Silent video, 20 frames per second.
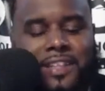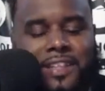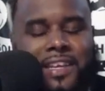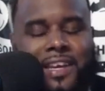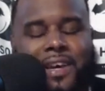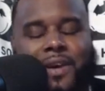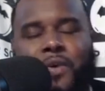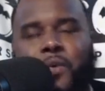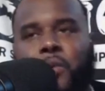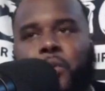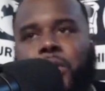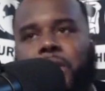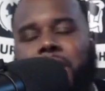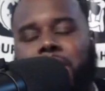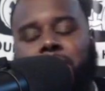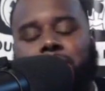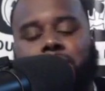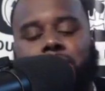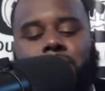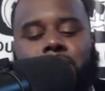there what
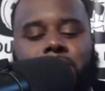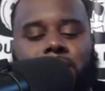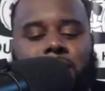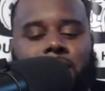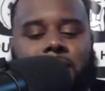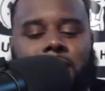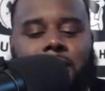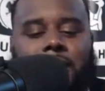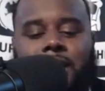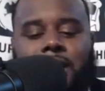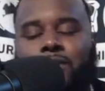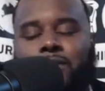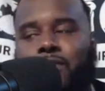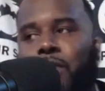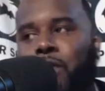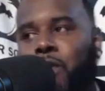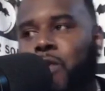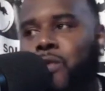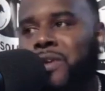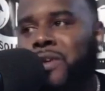else he
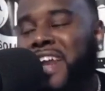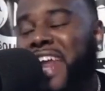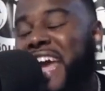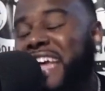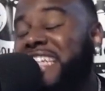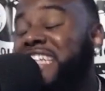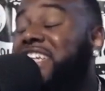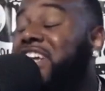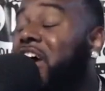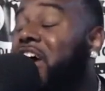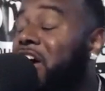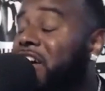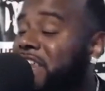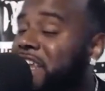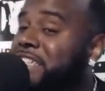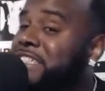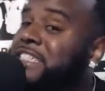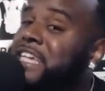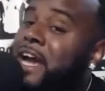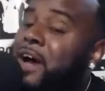wrote. Now that he's calling
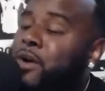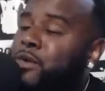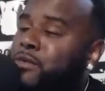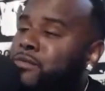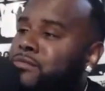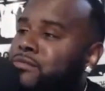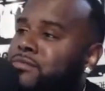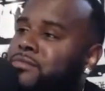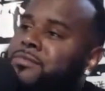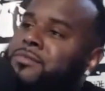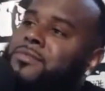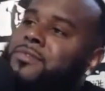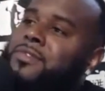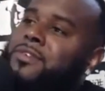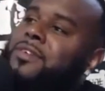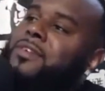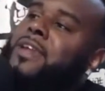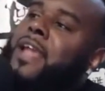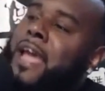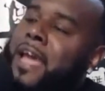us out
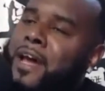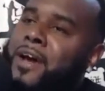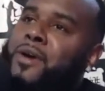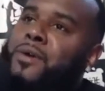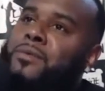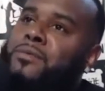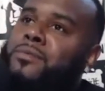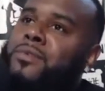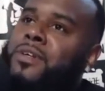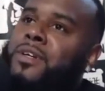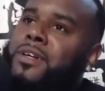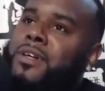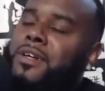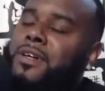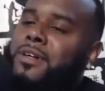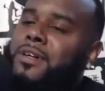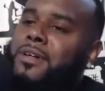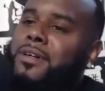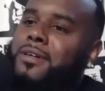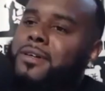now
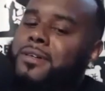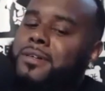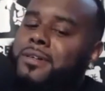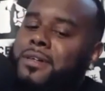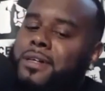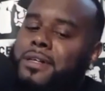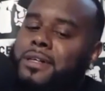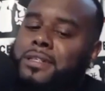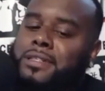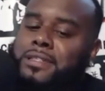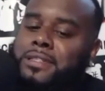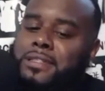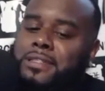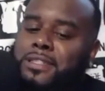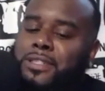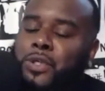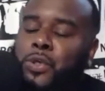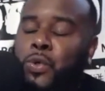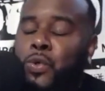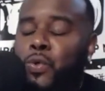
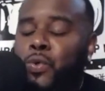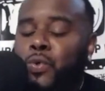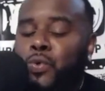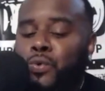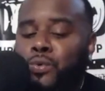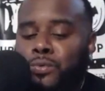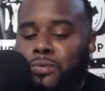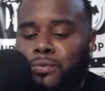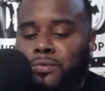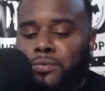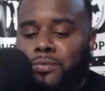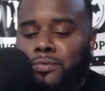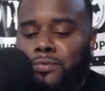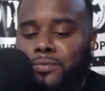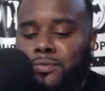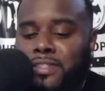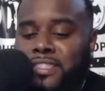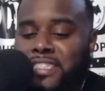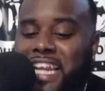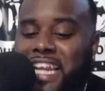to
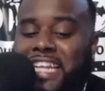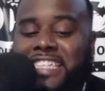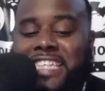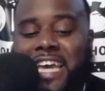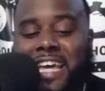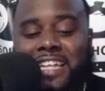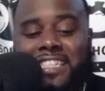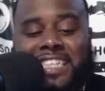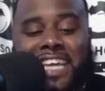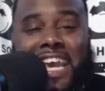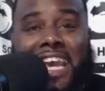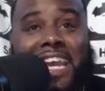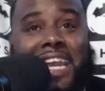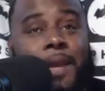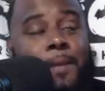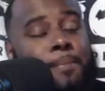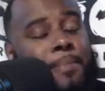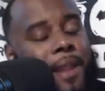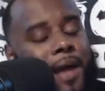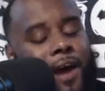he challenge any
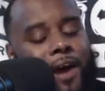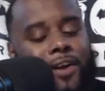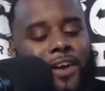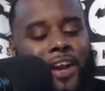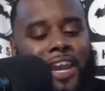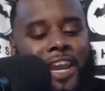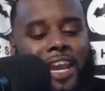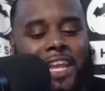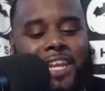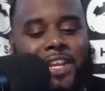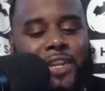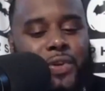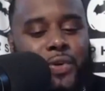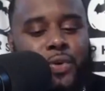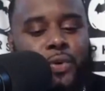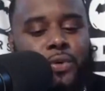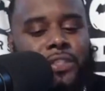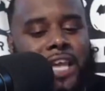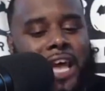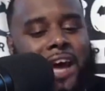blogger, any
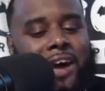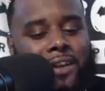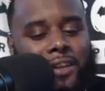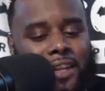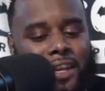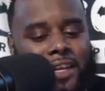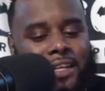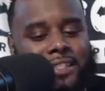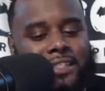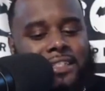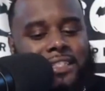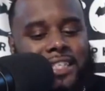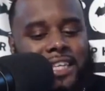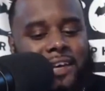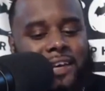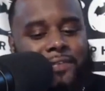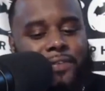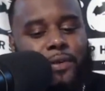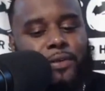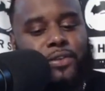news outlet, see
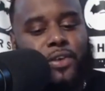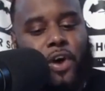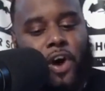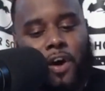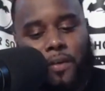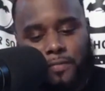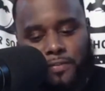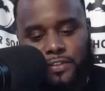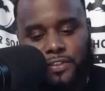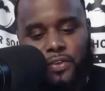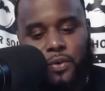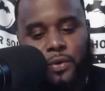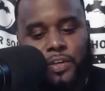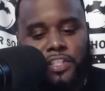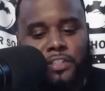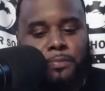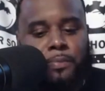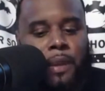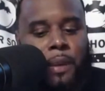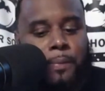if those officers on
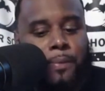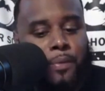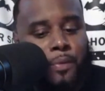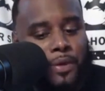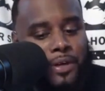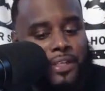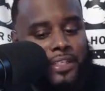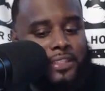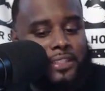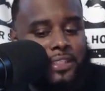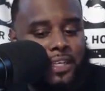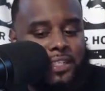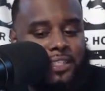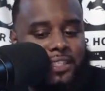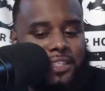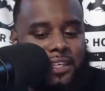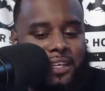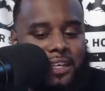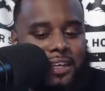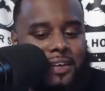this paperwork
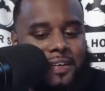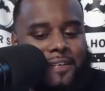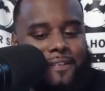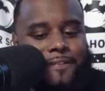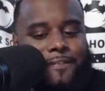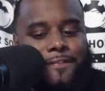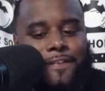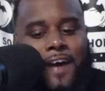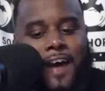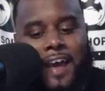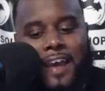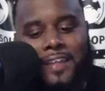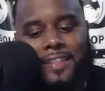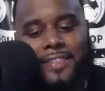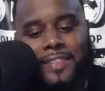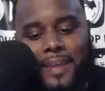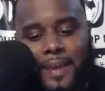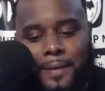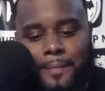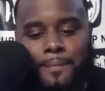exist,
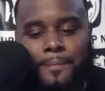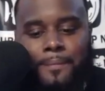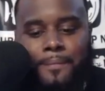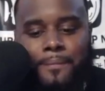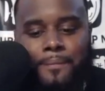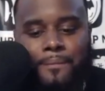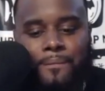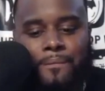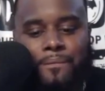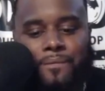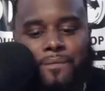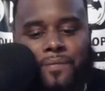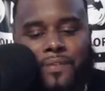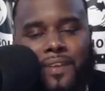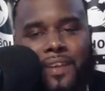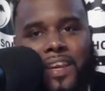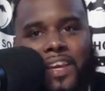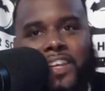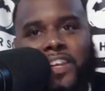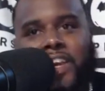find them
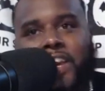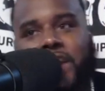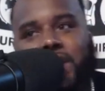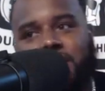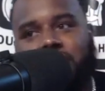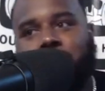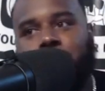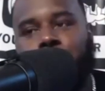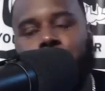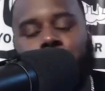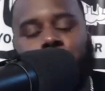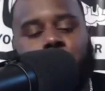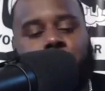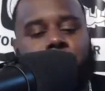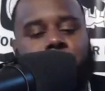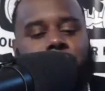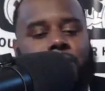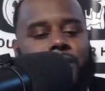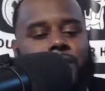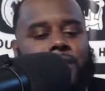and
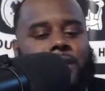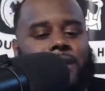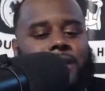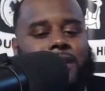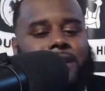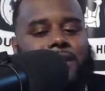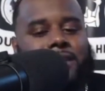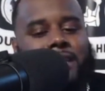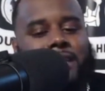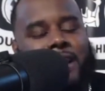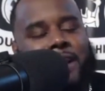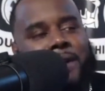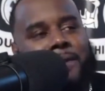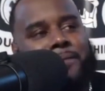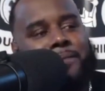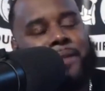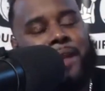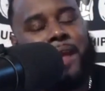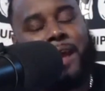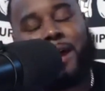interview
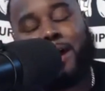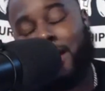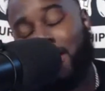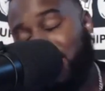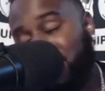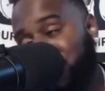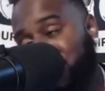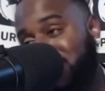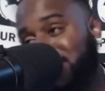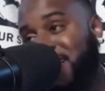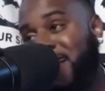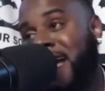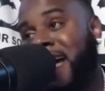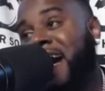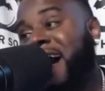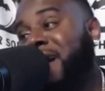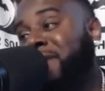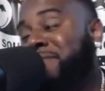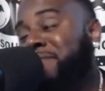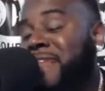them. Now,
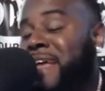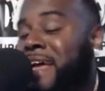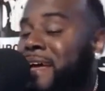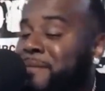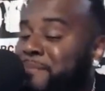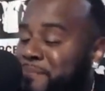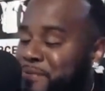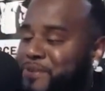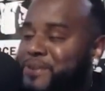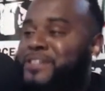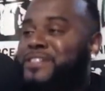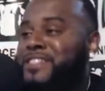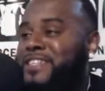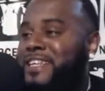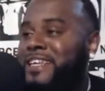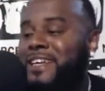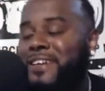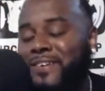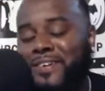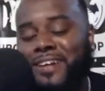I'm not
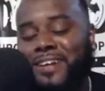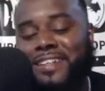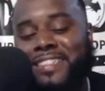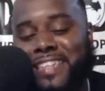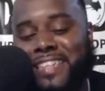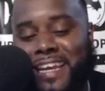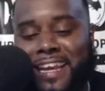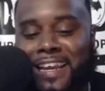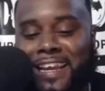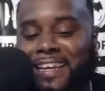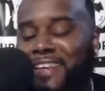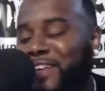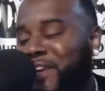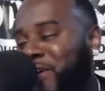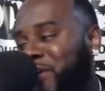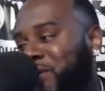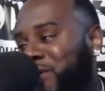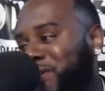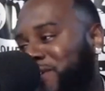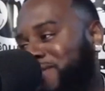personally gonna take, you
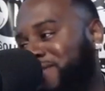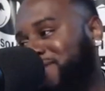know,